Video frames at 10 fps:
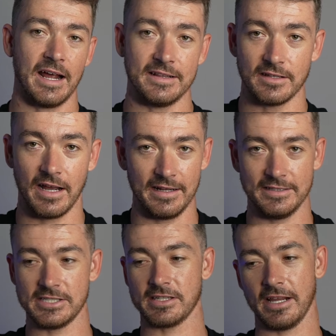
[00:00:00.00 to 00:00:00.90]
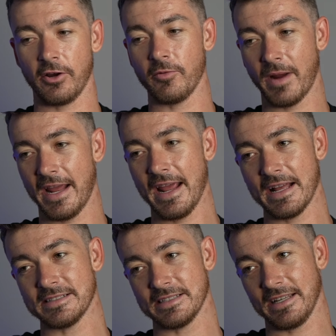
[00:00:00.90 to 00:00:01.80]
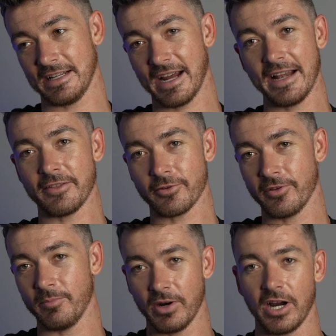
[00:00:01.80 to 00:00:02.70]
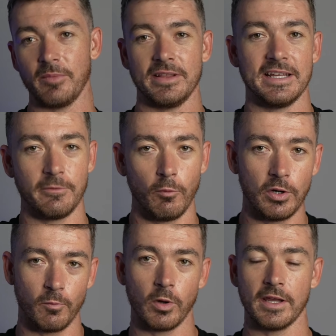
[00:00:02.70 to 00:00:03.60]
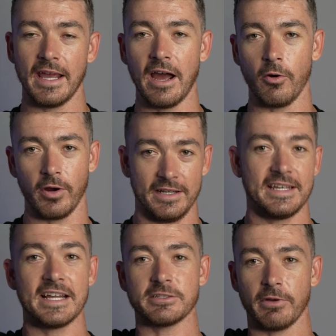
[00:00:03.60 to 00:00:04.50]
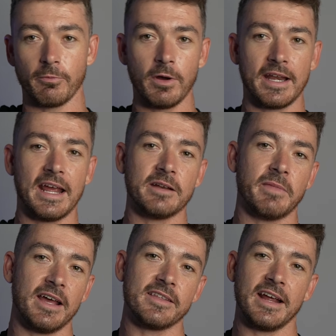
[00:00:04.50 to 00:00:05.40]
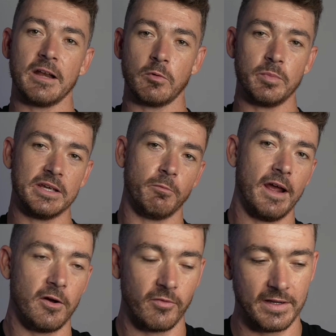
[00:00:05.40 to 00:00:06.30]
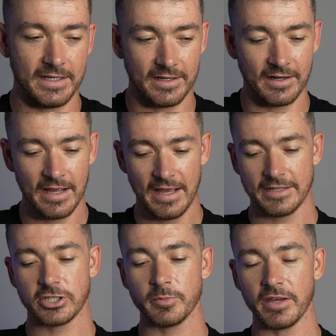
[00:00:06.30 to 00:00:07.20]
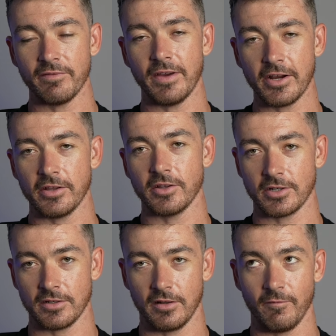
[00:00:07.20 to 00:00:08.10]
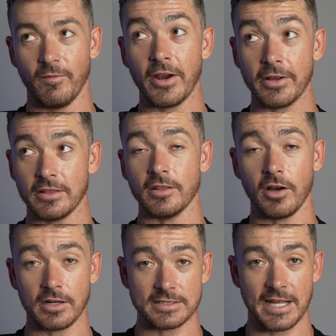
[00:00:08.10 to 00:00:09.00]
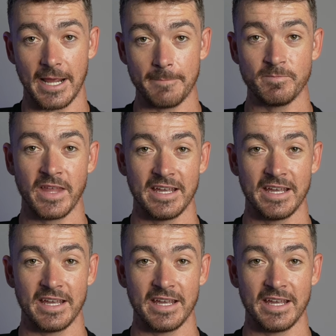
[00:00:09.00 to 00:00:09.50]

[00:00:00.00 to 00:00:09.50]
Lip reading: I'd just let go of my hands and like kind of throw the bar, but then it wouldn't work out, or I'd catch it with one hand and my other hand would be way over here. It took me a very long time